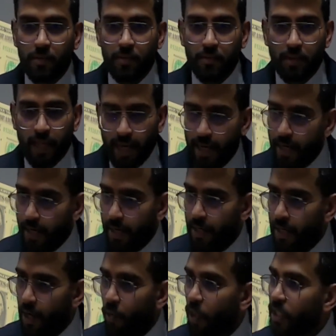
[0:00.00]
In
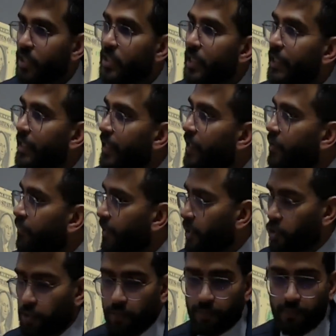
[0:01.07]
India, what is retail inflation?